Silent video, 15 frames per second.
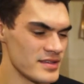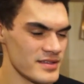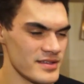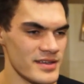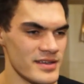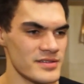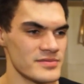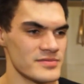
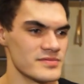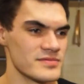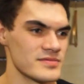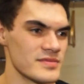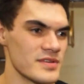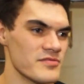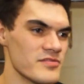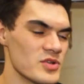Yeah,
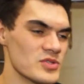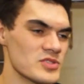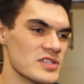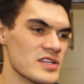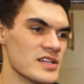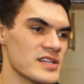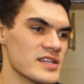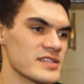
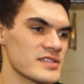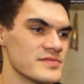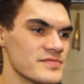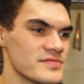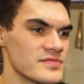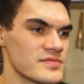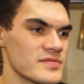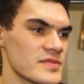unfortunately.
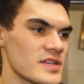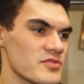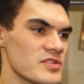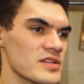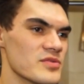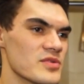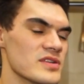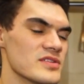I
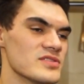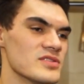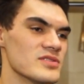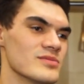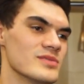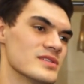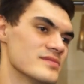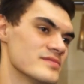really wanted to,
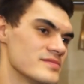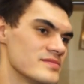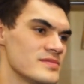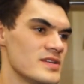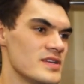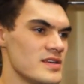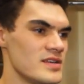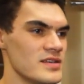but
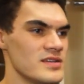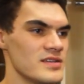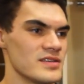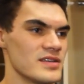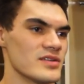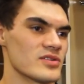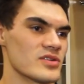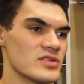
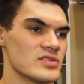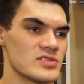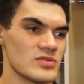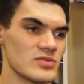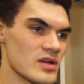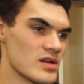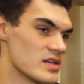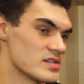yeah, I've still
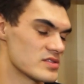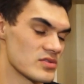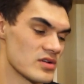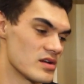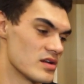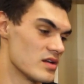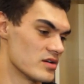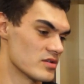got
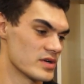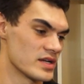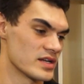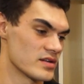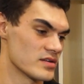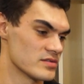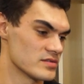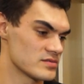a long way to
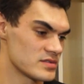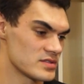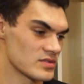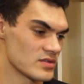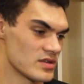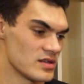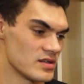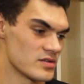go. Still
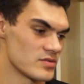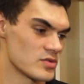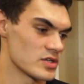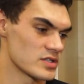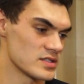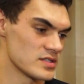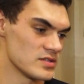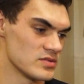got a lot of
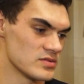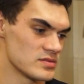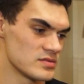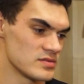work to do.